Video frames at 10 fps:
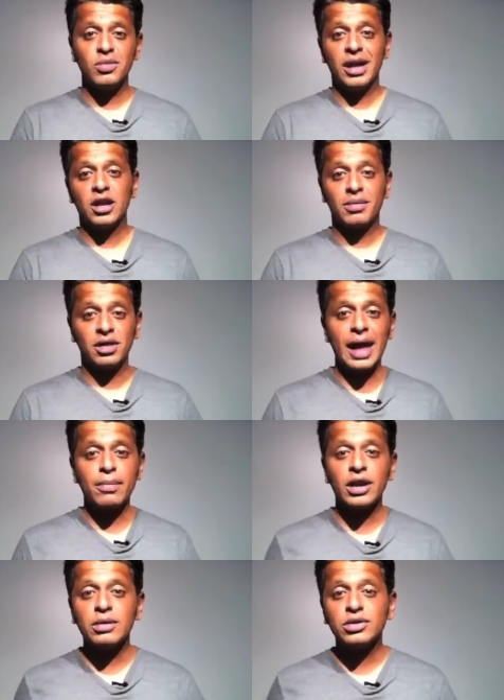You may end up
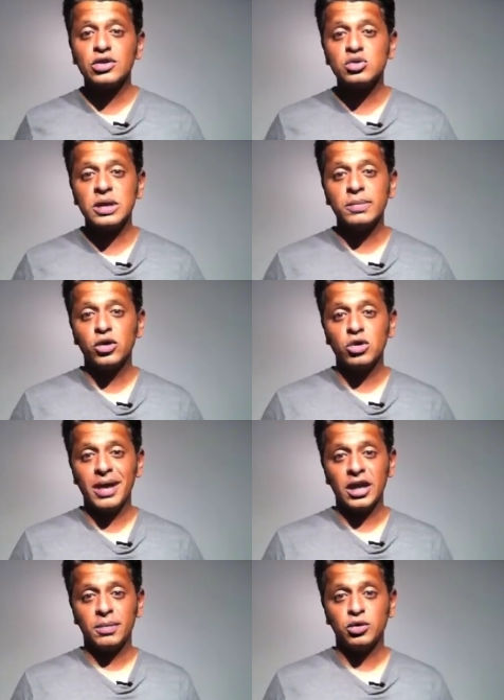collaborating with those people, you
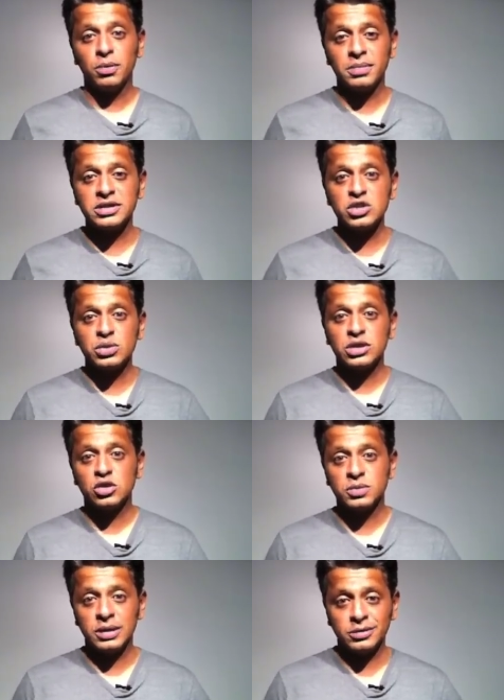may end up doing business with
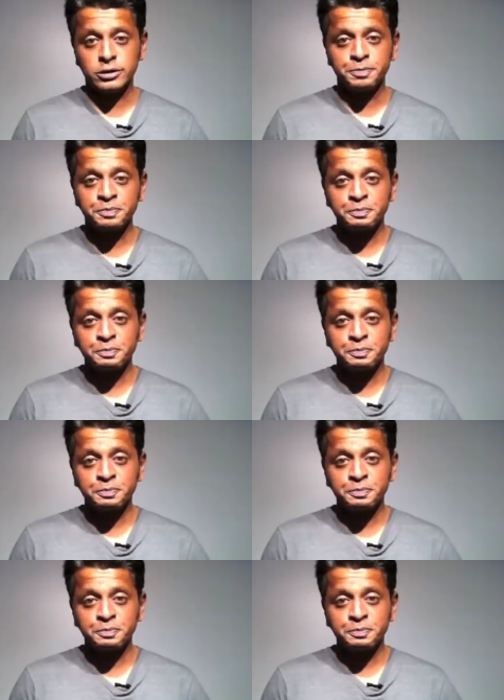those people.